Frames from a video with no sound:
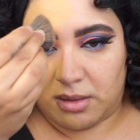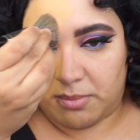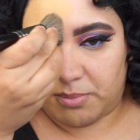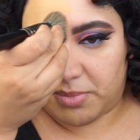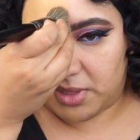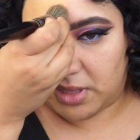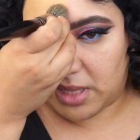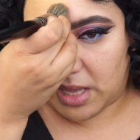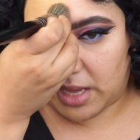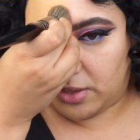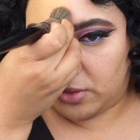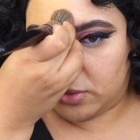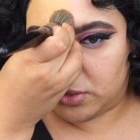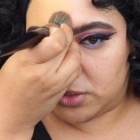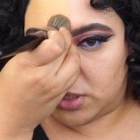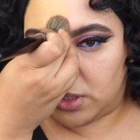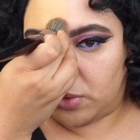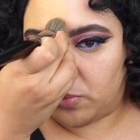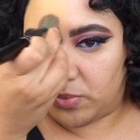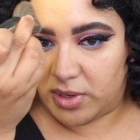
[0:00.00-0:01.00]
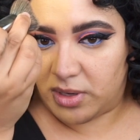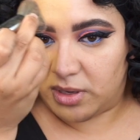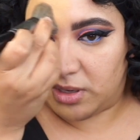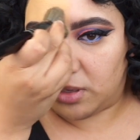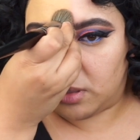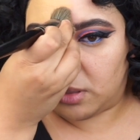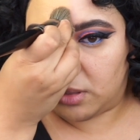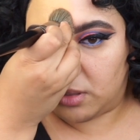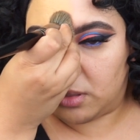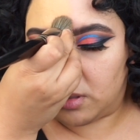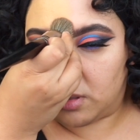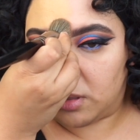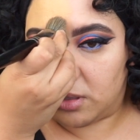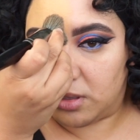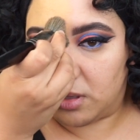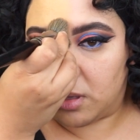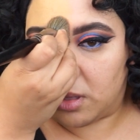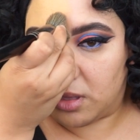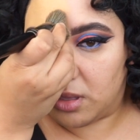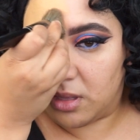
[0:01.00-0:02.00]
But I usually wear
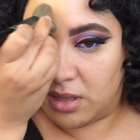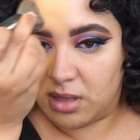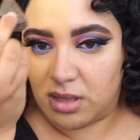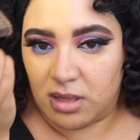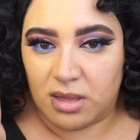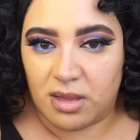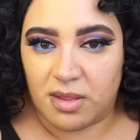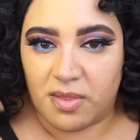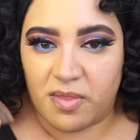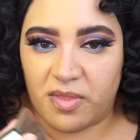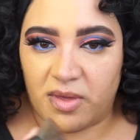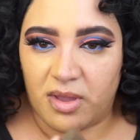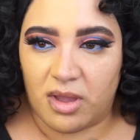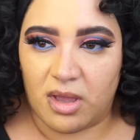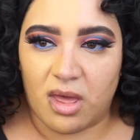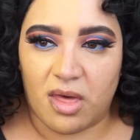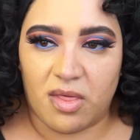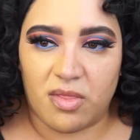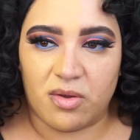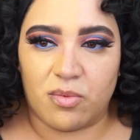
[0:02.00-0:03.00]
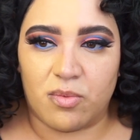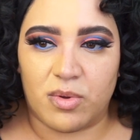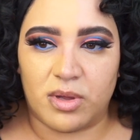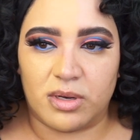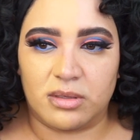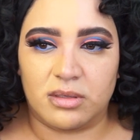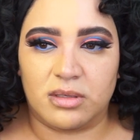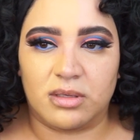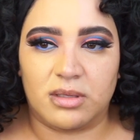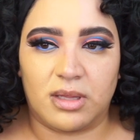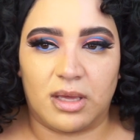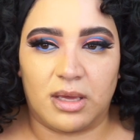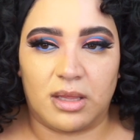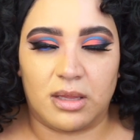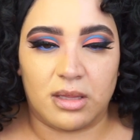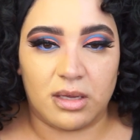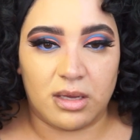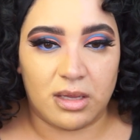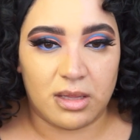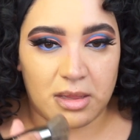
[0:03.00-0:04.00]
the other one.
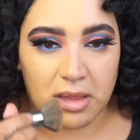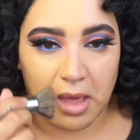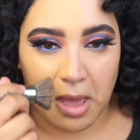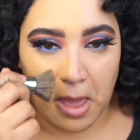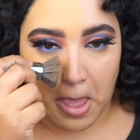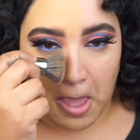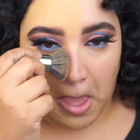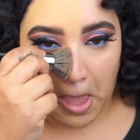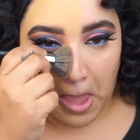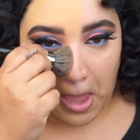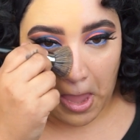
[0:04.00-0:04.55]
Like, look at that.